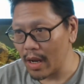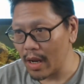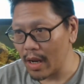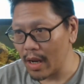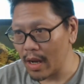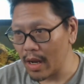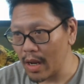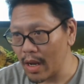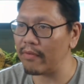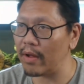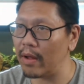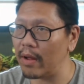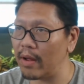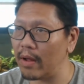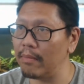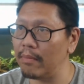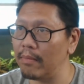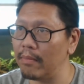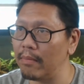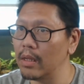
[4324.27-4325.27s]
have,
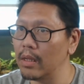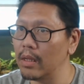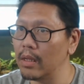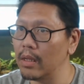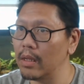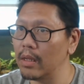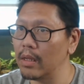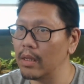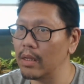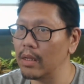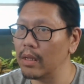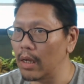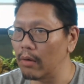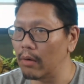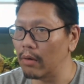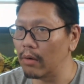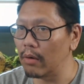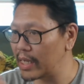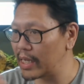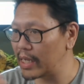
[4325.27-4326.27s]

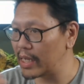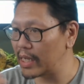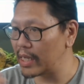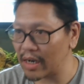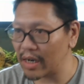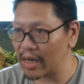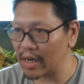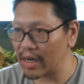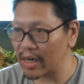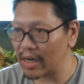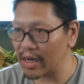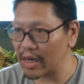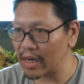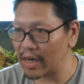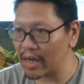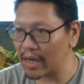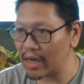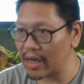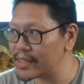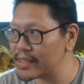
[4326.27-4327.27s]
when it gets on hot
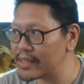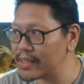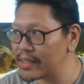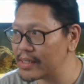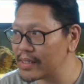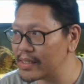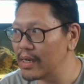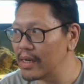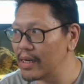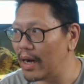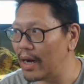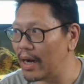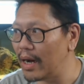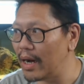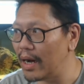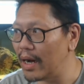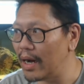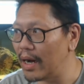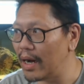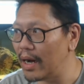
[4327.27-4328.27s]
days,
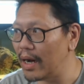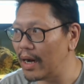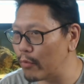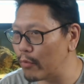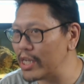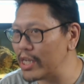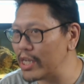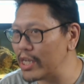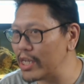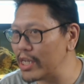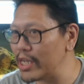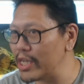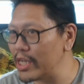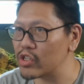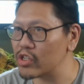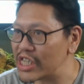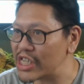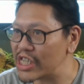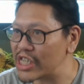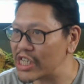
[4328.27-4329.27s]
we used to
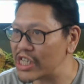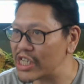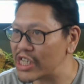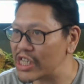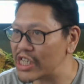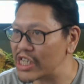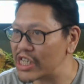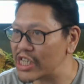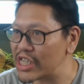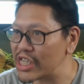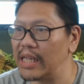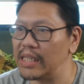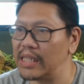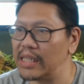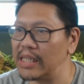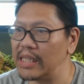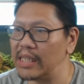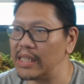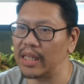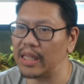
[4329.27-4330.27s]
just put ice
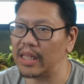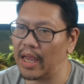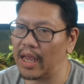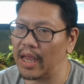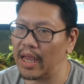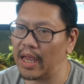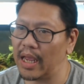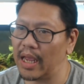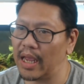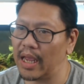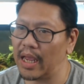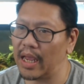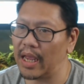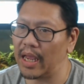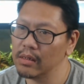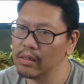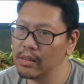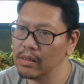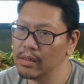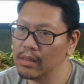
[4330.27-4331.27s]
in the tank.
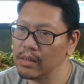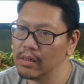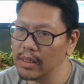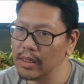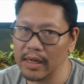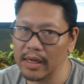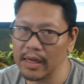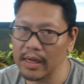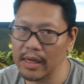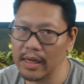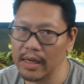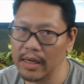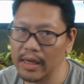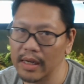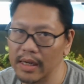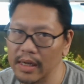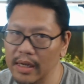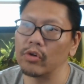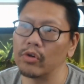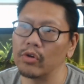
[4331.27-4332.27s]
That's the best
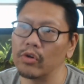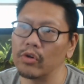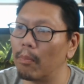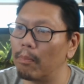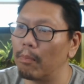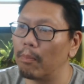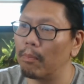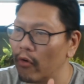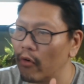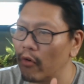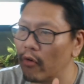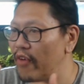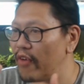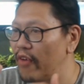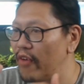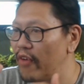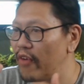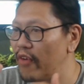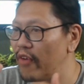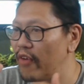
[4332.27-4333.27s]
we could do. Or blow
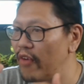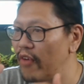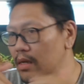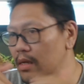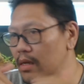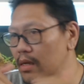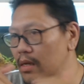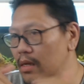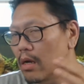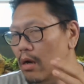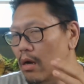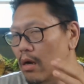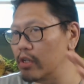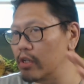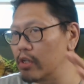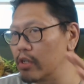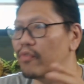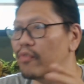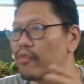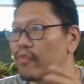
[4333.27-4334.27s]
fan, or use
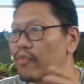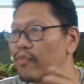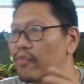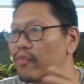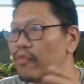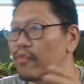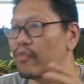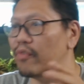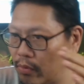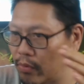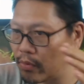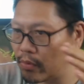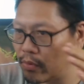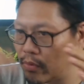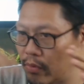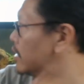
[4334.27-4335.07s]
a fan to blow the